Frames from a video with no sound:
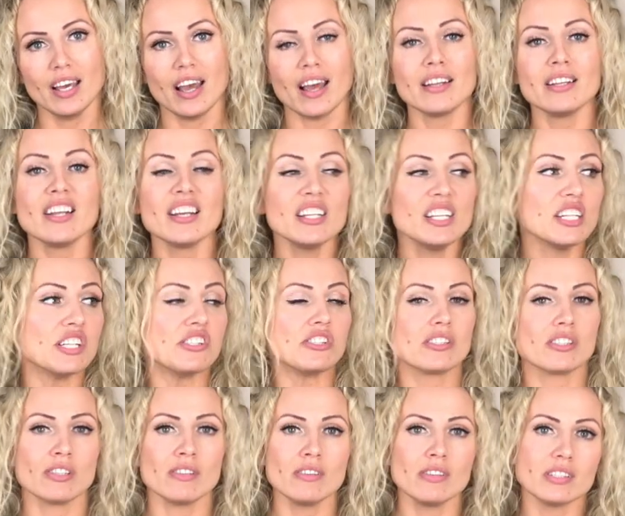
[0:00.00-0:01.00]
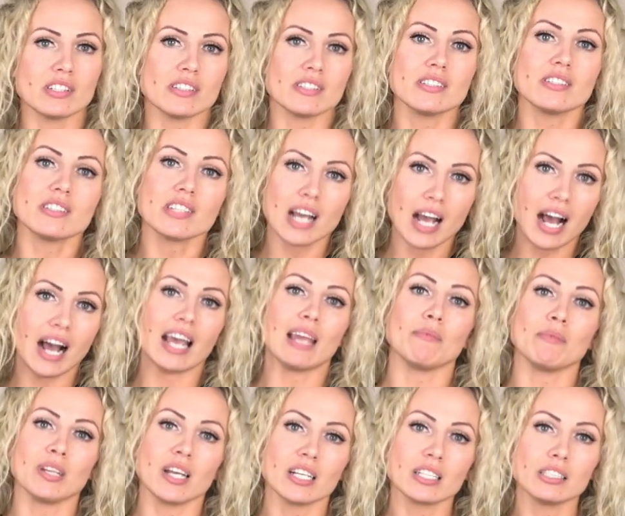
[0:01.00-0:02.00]
Another excuse is
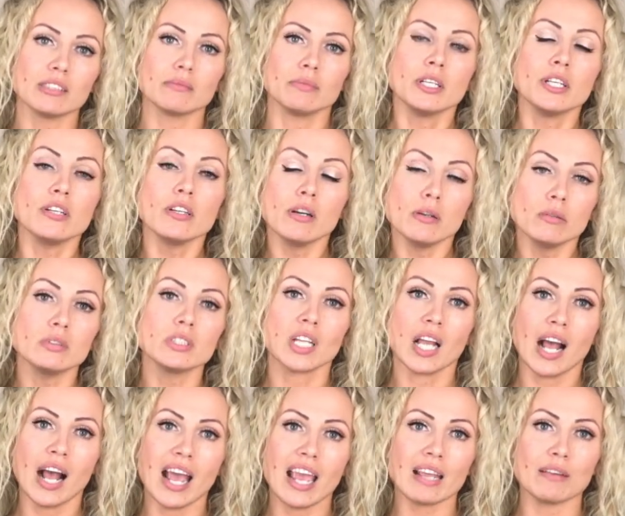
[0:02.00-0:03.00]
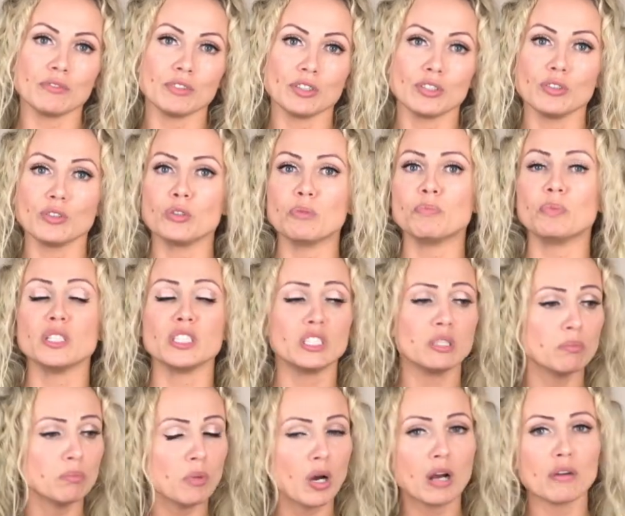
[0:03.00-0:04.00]
time. Yes, we know time. You know, busy
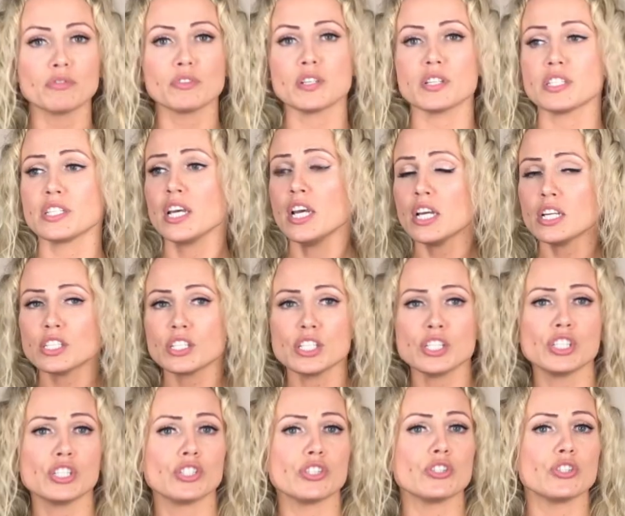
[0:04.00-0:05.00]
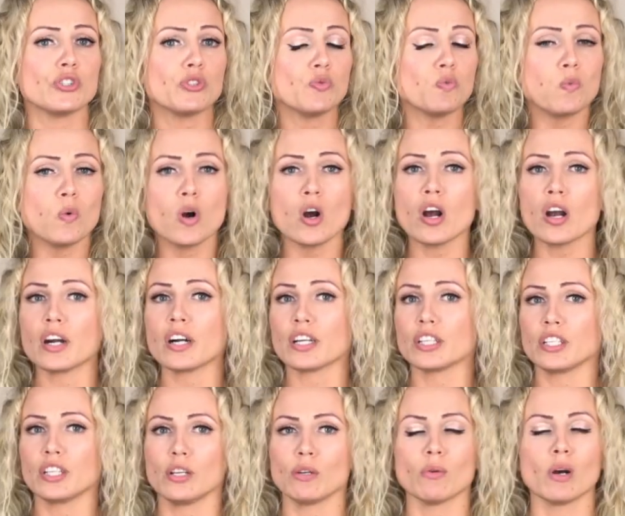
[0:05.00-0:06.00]
mothers, sisters,
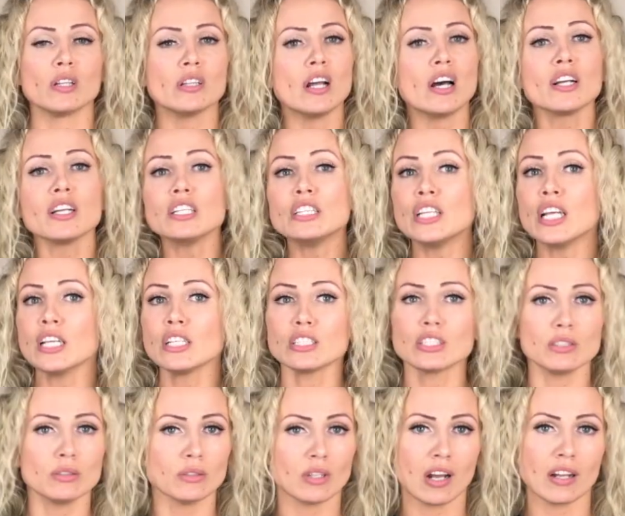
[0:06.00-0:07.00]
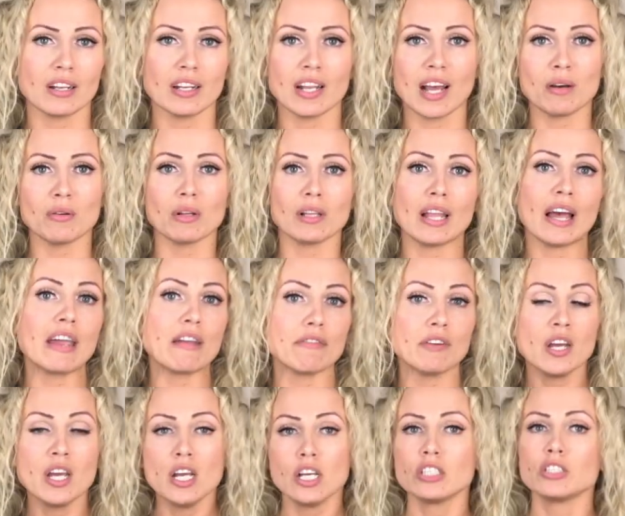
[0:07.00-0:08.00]
work, you know, a lot of things going on in our life.
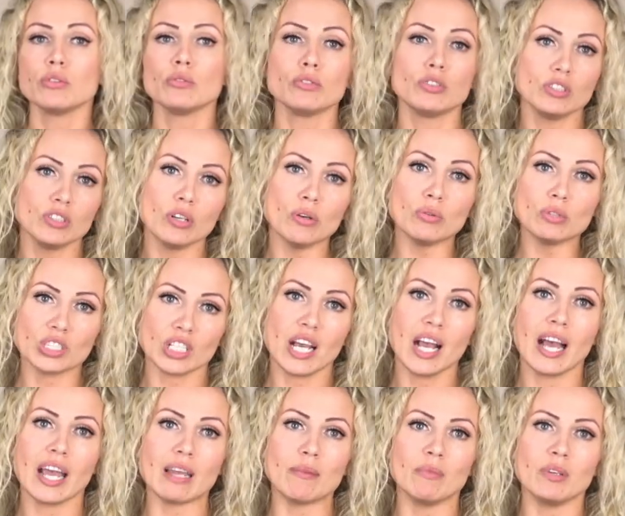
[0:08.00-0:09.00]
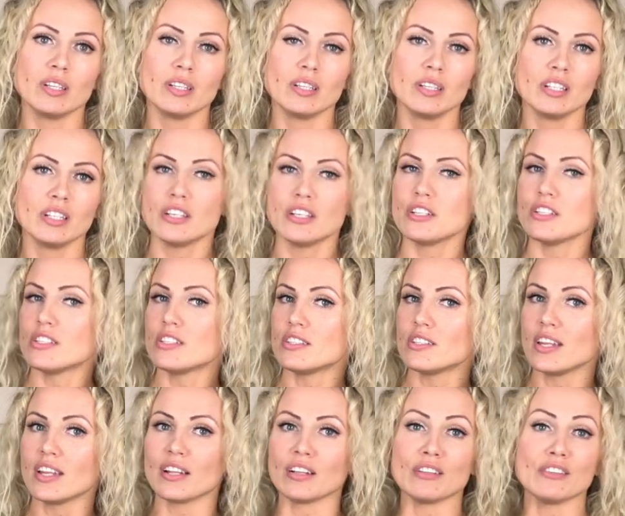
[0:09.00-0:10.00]
So it's no time.
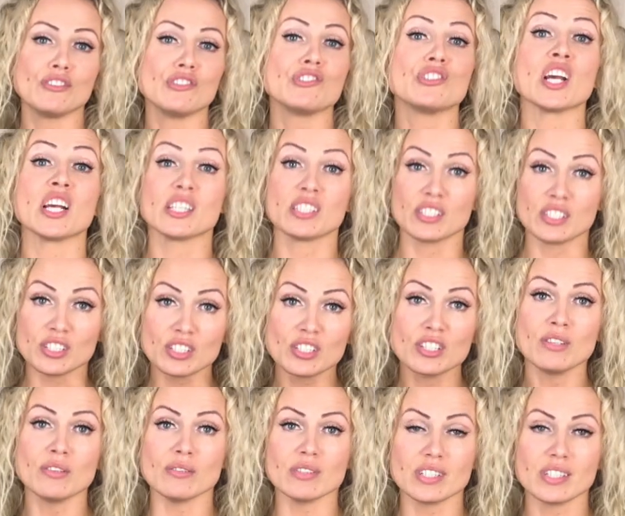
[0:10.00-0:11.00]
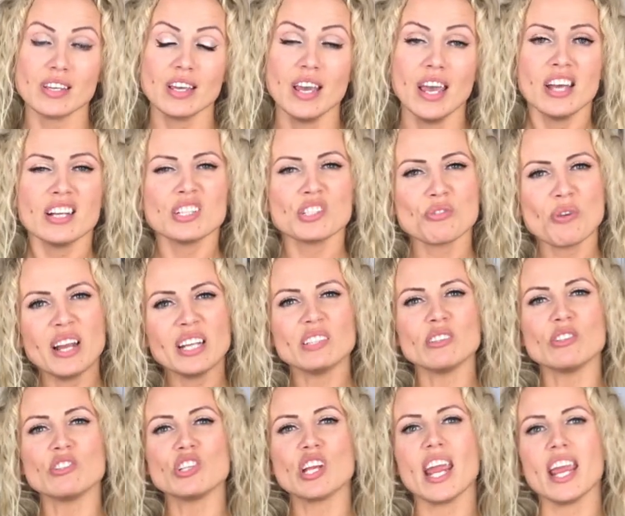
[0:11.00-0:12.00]
Still, just excuse. Try
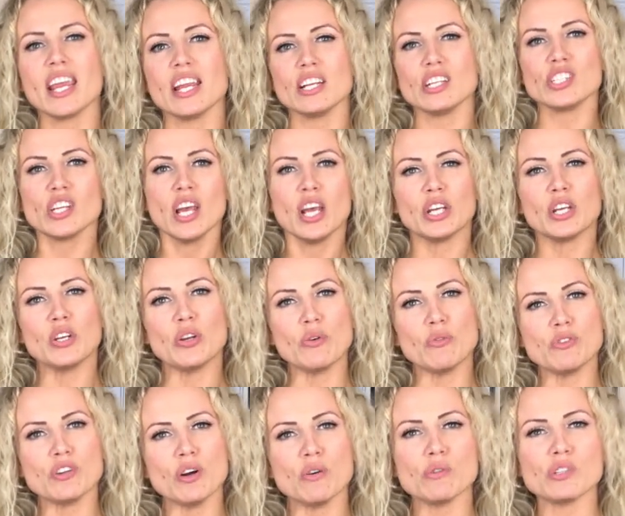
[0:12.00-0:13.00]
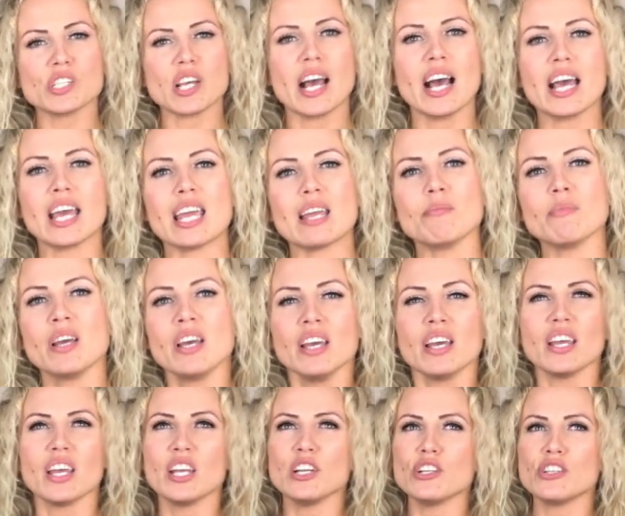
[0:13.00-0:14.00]
to change, you know, no time
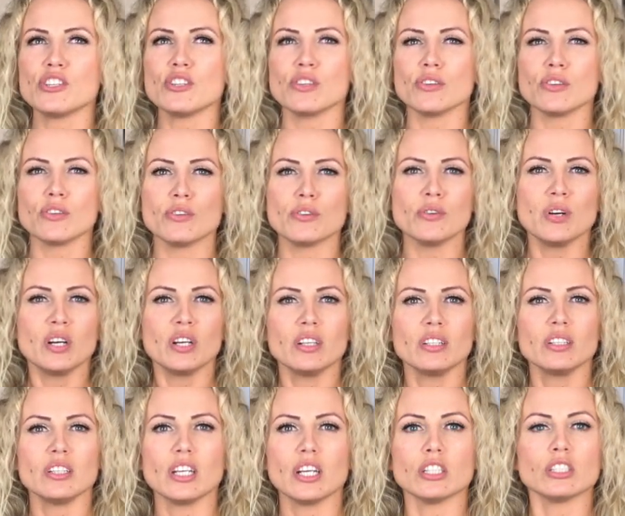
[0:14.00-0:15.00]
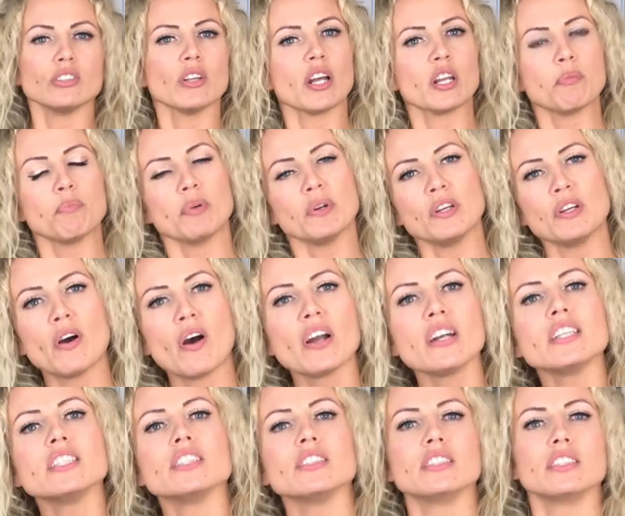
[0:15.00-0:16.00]
into it's not a
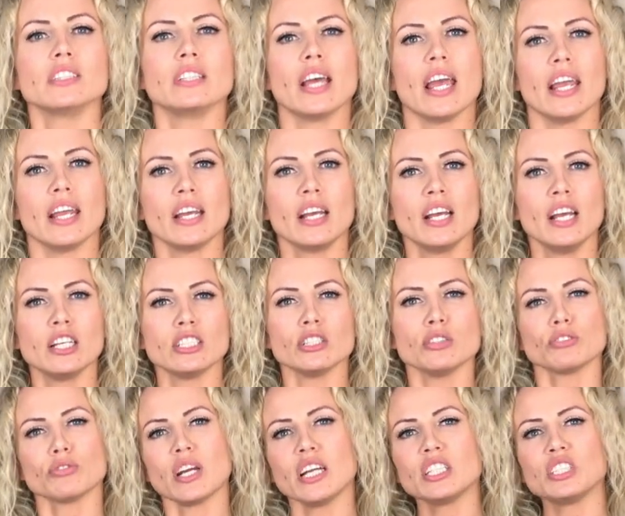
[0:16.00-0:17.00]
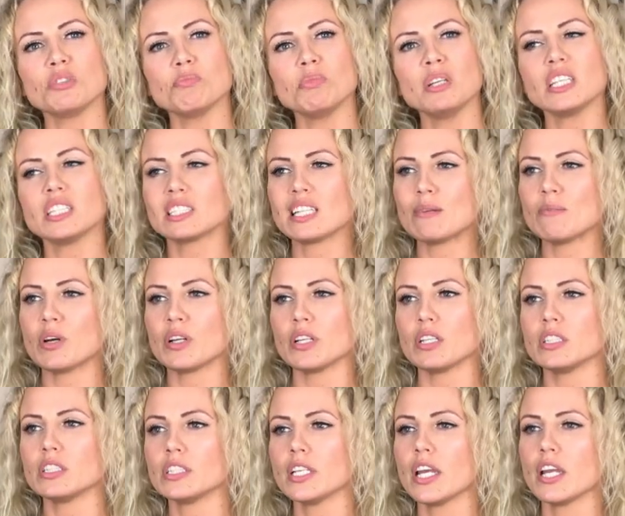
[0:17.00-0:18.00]
priority today. So try to meet someone
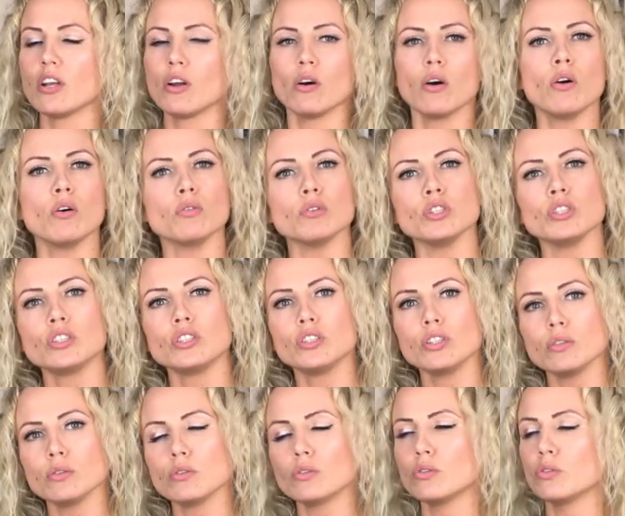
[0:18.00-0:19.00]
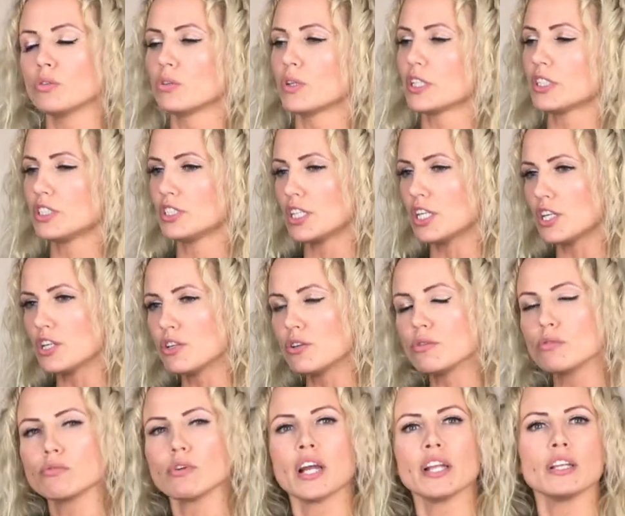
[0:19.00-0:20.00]
and say, oh, it's so cool. I seen
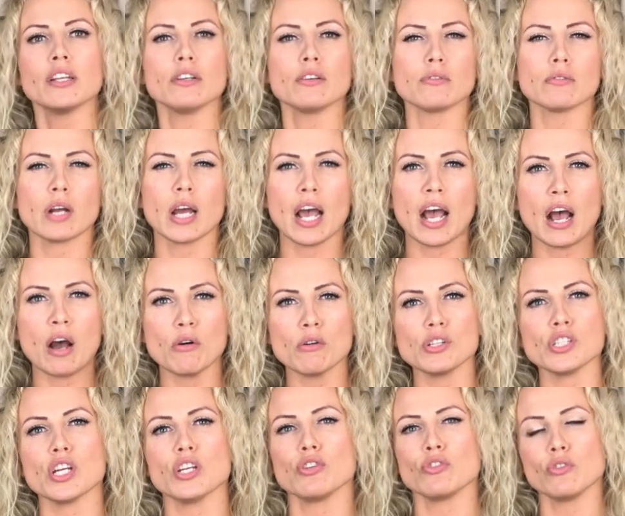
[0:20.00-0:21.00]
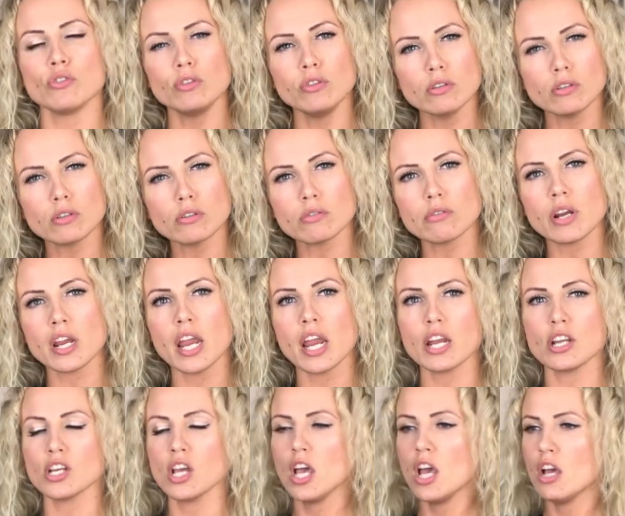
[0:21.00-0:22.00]
you running around and you look
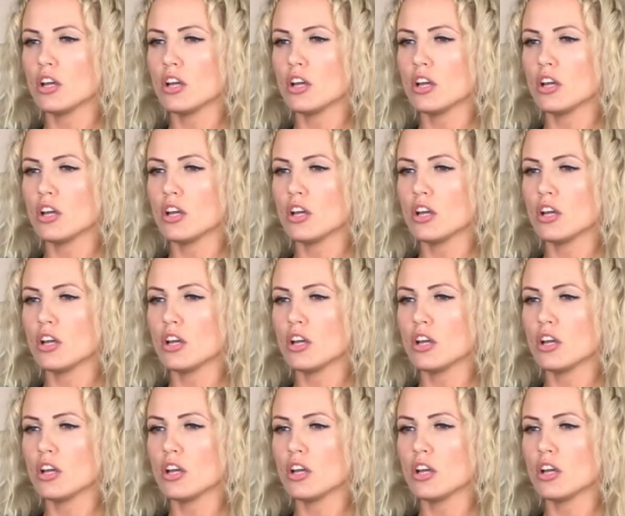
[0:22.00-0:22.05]
great.